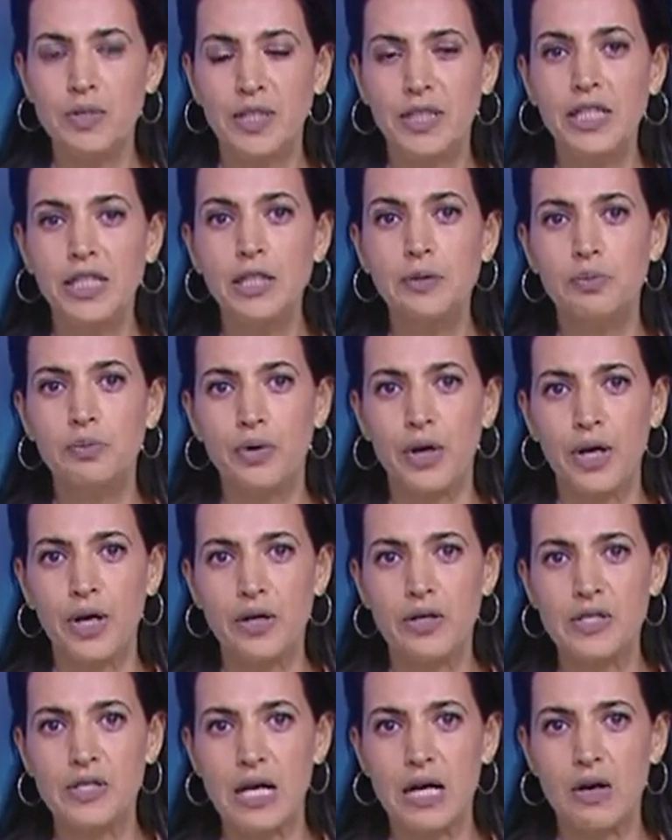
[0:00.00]
Eid
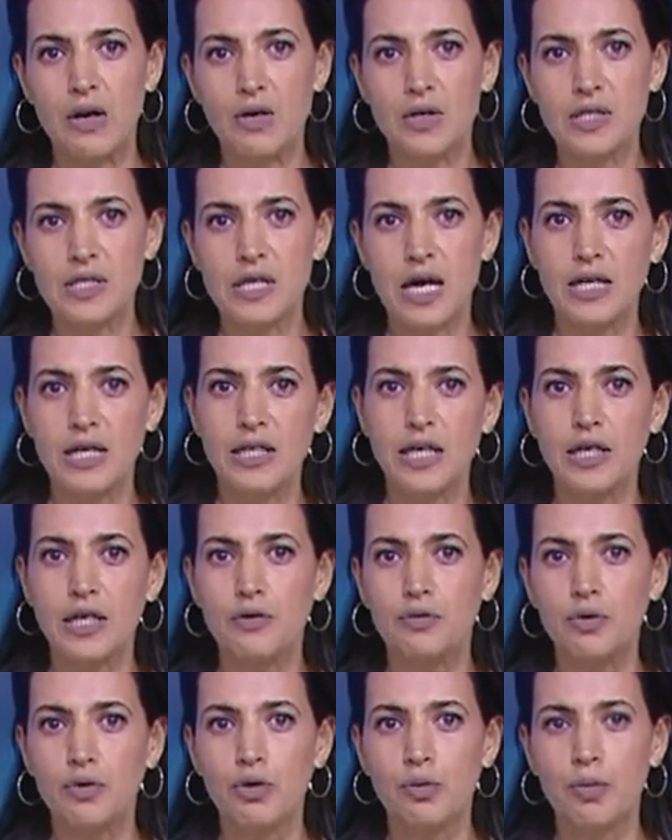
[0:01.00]
prayers alongside a
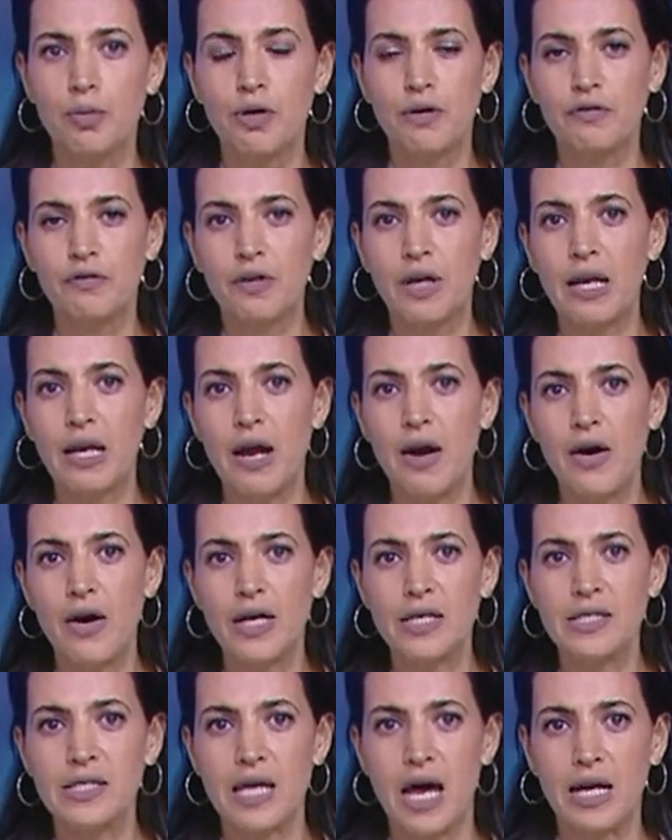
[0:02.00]
group of
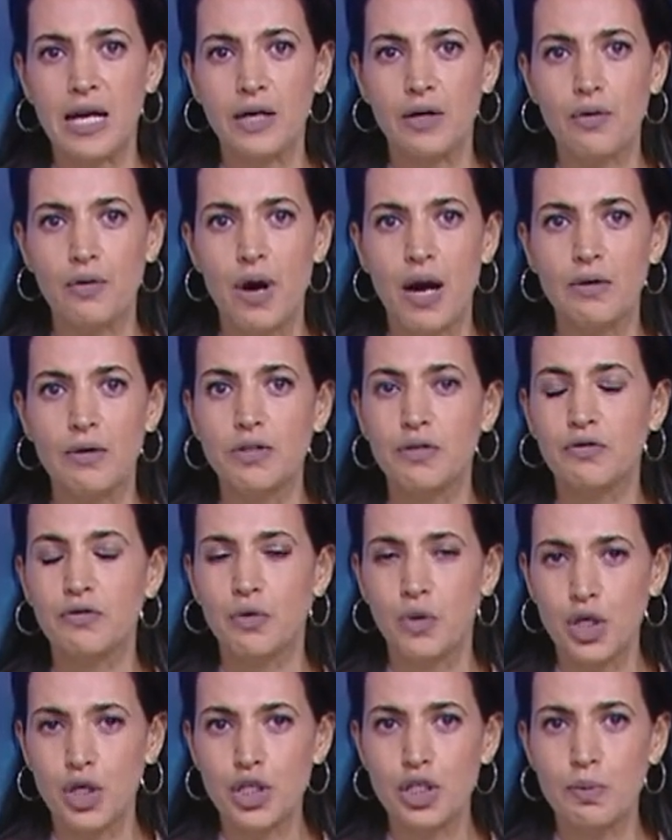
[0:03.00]
clerics and a crowd of
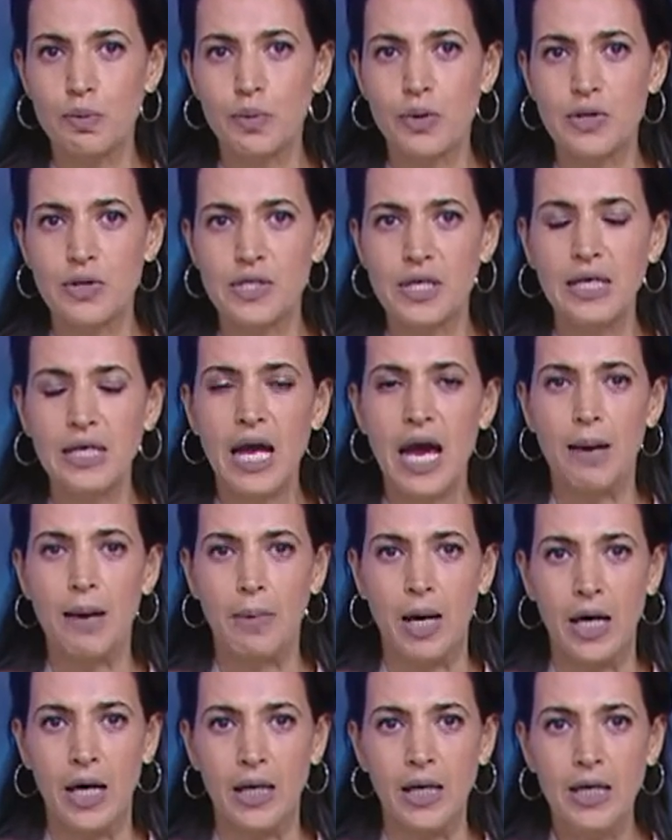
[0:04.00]
worshippers in
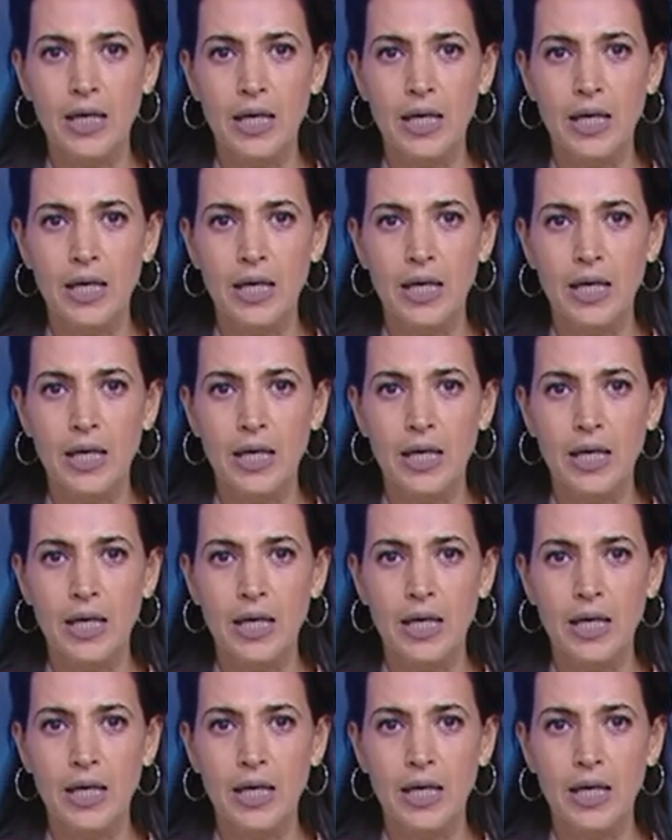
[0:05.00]
HAMA.